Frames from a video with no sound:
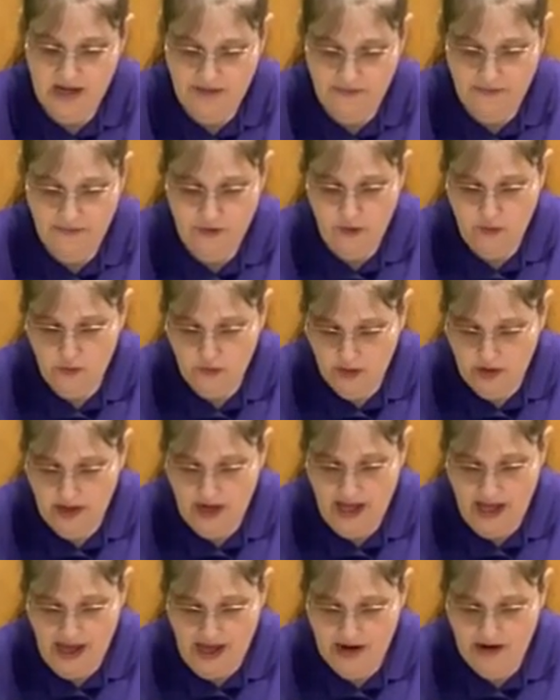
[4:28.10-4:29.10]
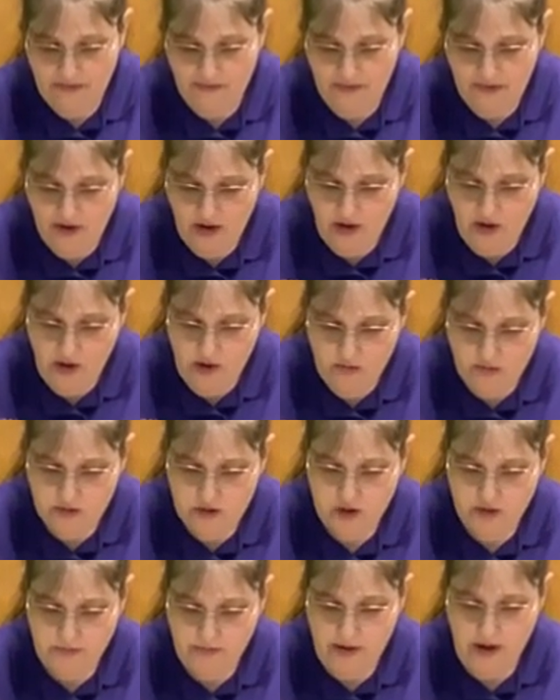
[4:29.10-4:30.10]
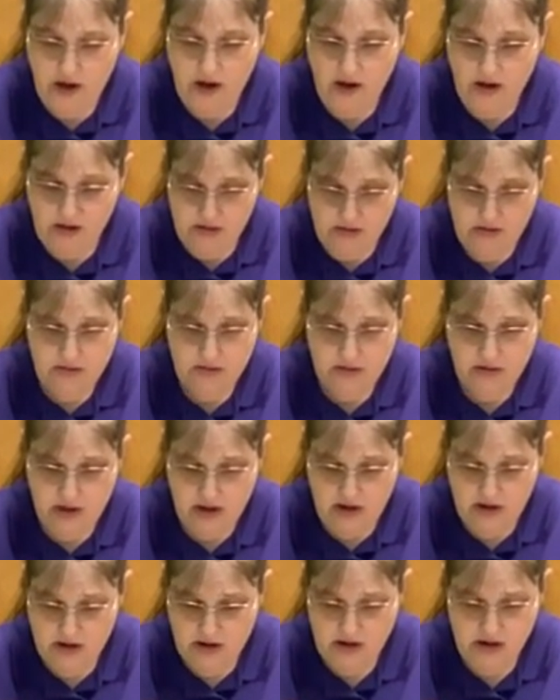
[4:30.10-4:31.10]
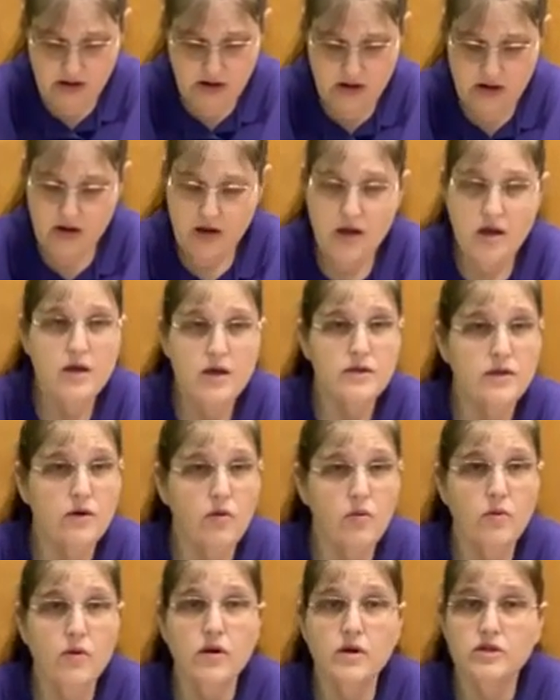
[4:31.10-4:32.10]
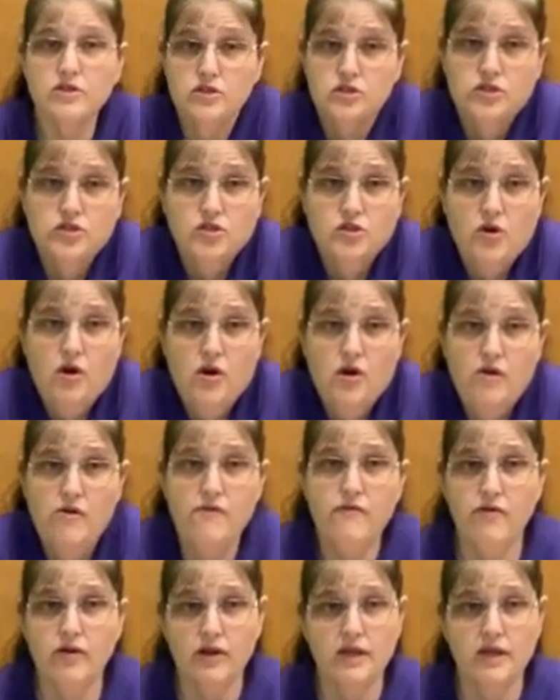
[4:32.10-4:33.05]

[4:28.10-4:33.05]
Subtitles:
if you run out of yarn with your ball there, don't worry, just start over